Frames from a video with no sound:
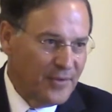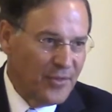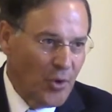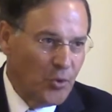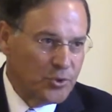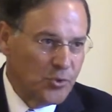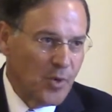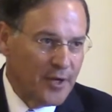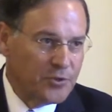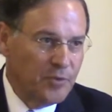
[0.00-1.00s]
those who
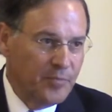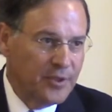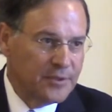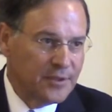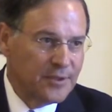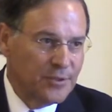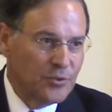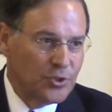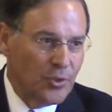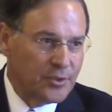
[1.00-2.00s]
want to do business in
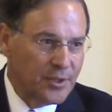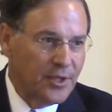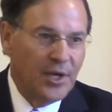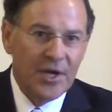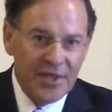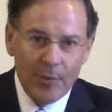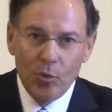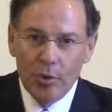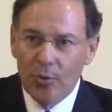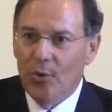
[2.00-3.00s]
New Jersey that
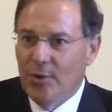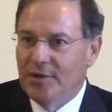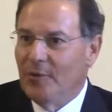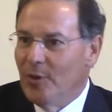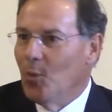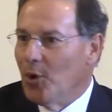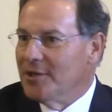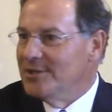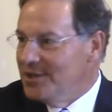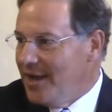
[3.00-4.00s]
we're, that we're
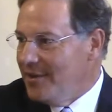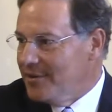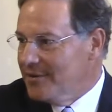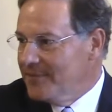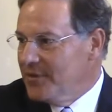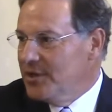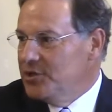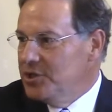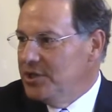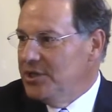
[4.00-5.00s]
working together.
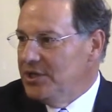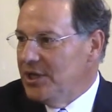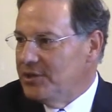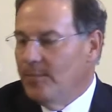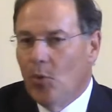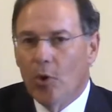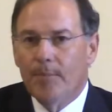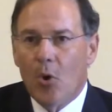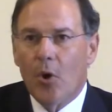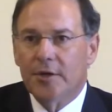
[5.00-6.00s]
the
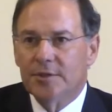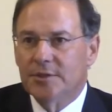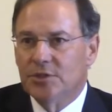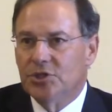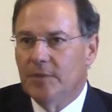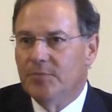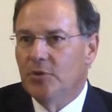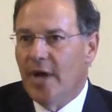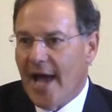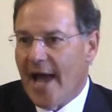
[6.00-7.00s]
more partisanship
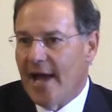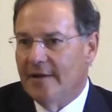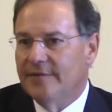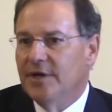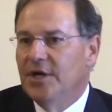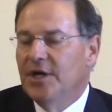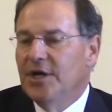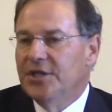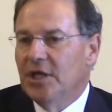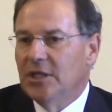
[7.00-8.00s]
you have,
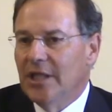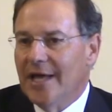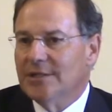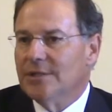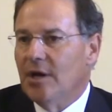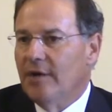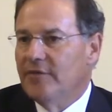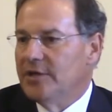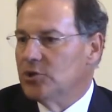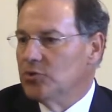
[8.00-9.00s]
the less of
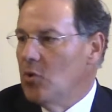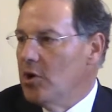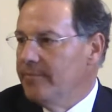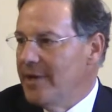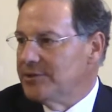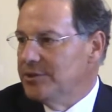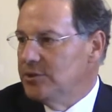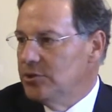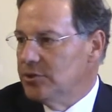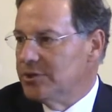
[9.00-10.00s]
a strong
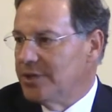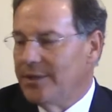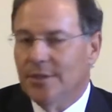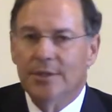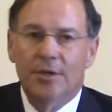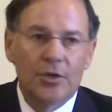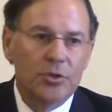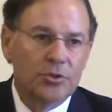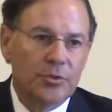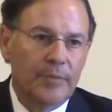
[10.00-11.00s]
message you're sending
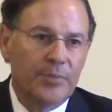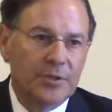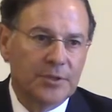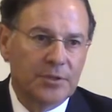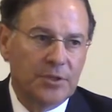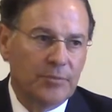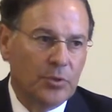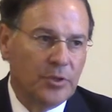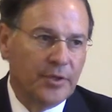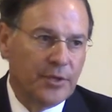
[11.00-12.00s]
to the business
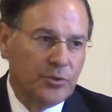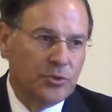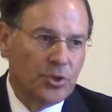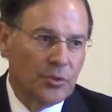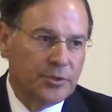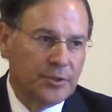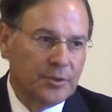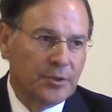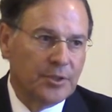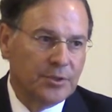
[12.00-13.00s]
community that New Jersey is
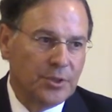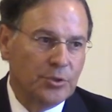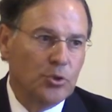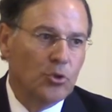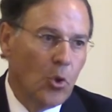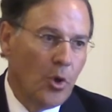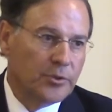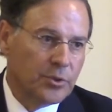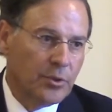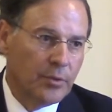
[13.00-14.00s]
going to continue
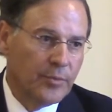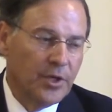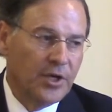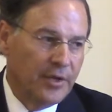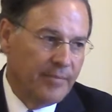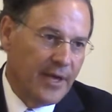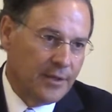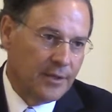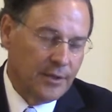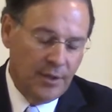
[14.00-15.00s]
long-term
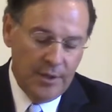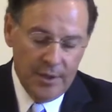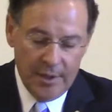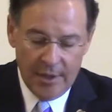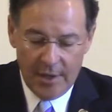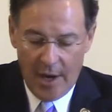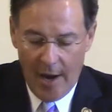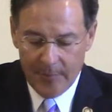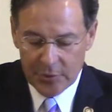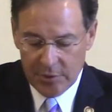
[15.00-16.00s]
making uh,
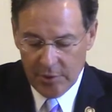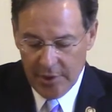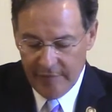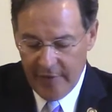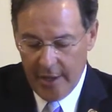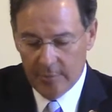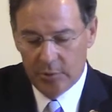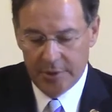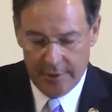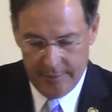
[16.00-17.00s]
opportunity
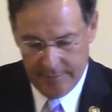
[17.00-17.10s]
available here.